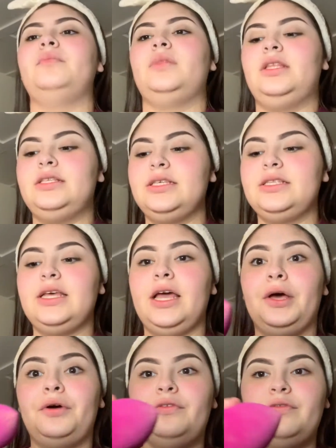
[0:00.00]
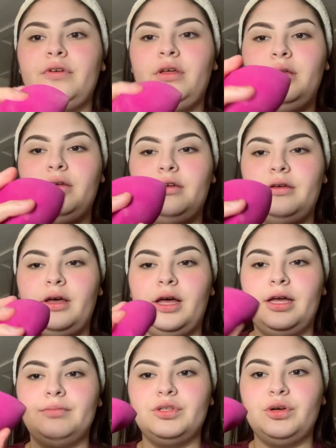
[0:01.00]
This is the e.l.f.
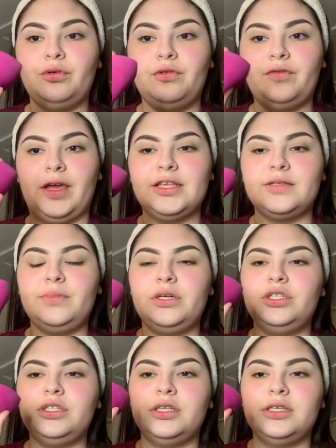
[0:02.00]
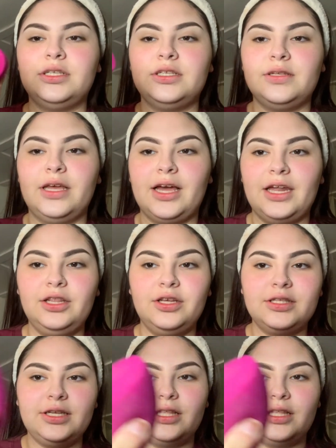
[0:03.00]
Total Face Sponge. It kind of looks